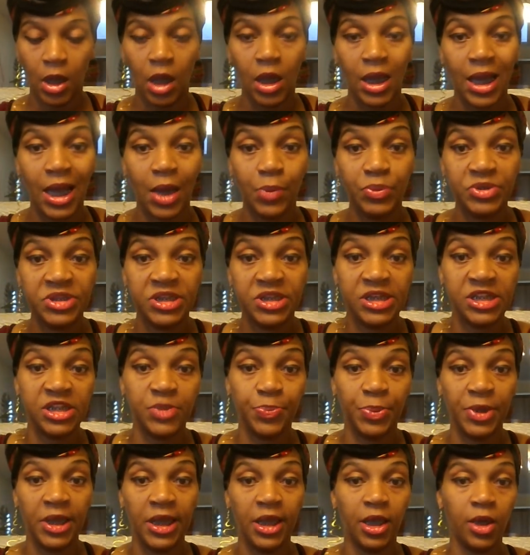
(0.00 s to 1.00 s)
I was just
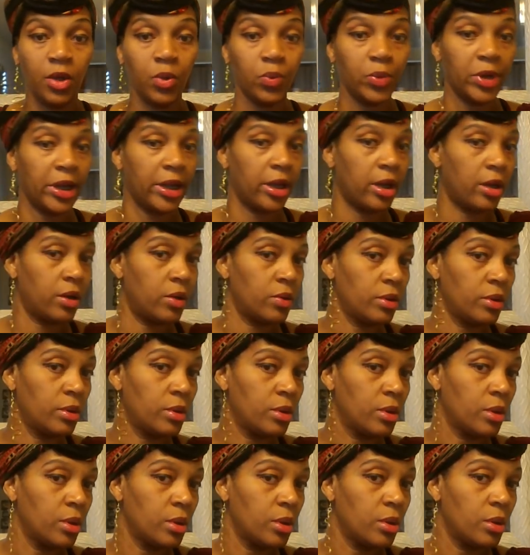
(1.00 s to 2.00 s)
playing around.
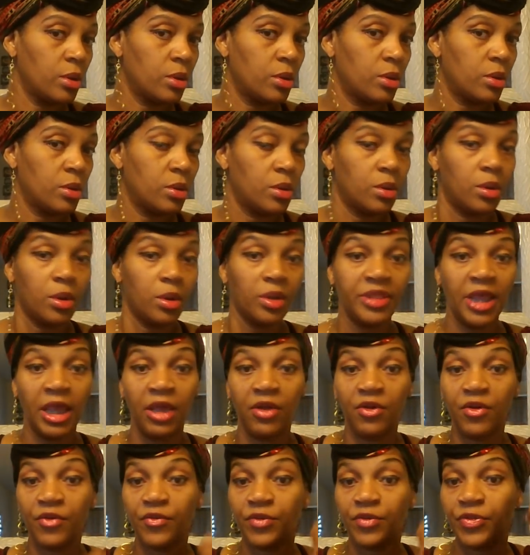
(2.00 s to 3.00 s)

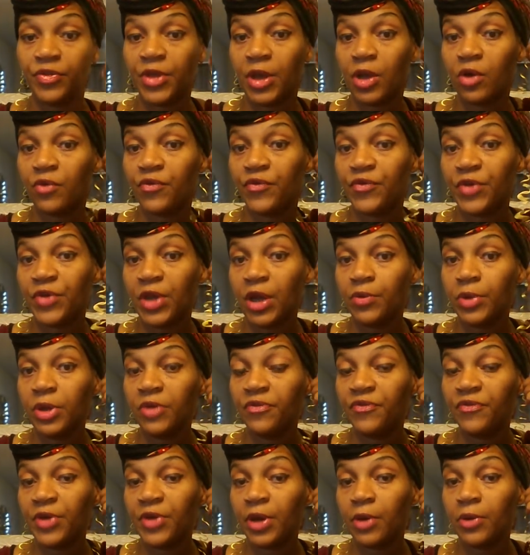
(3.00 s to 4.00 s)
They are
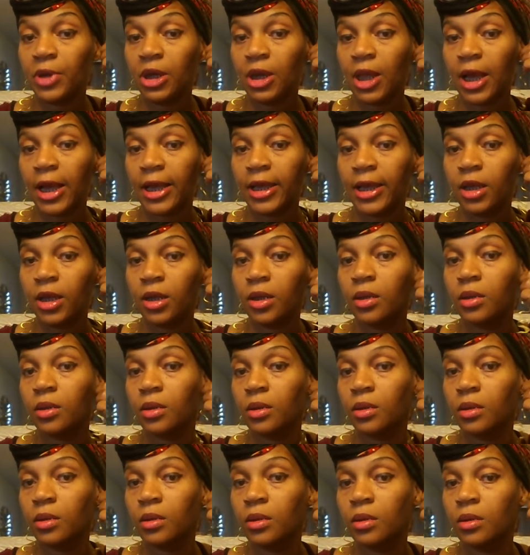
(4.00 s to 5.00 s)
very, very light.
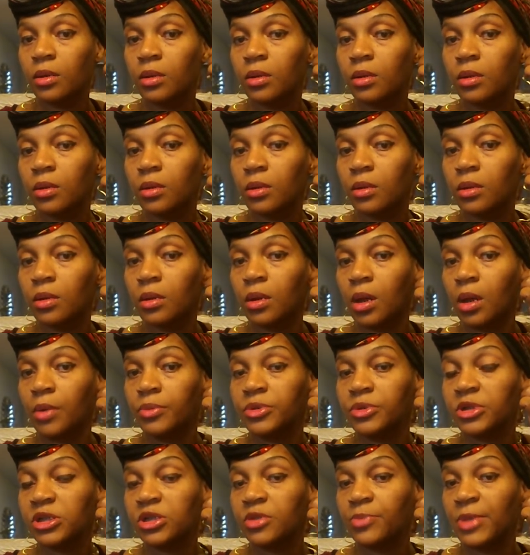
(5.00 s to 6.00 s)
I
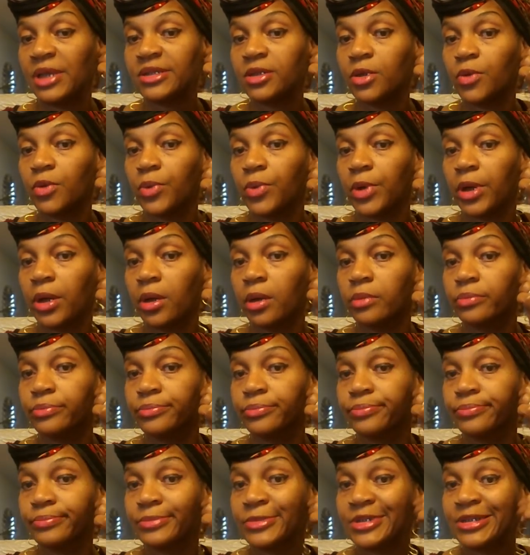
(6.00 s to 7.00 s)
was just messing around.
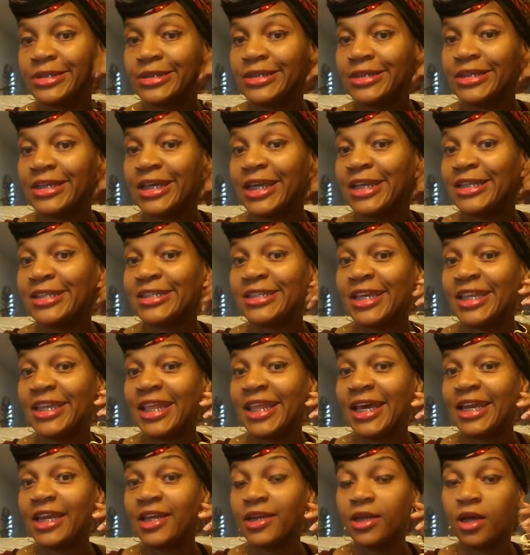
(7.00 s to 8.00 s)
Can't say
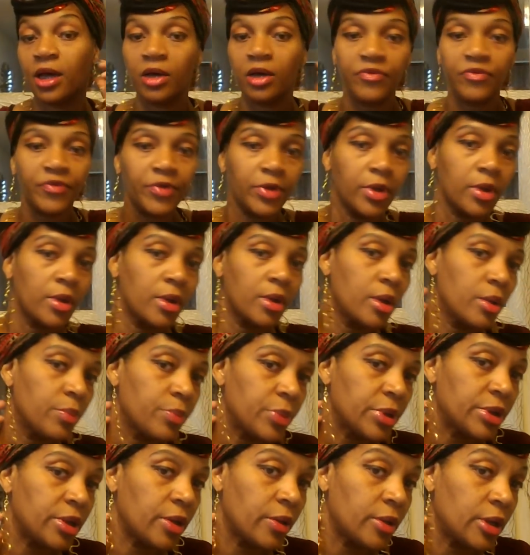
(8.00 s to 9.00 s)
that enough,
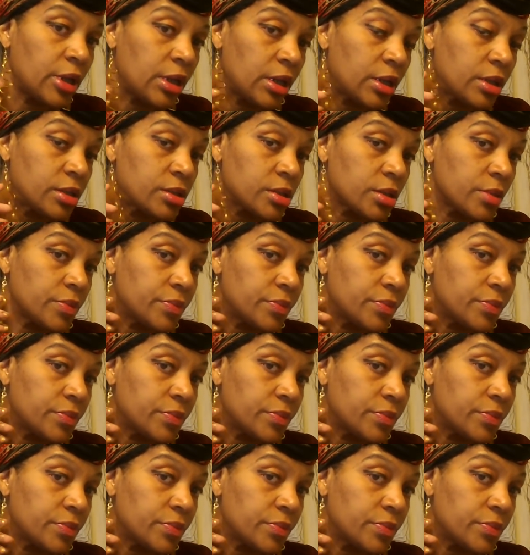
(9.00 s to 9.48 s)
but there it is.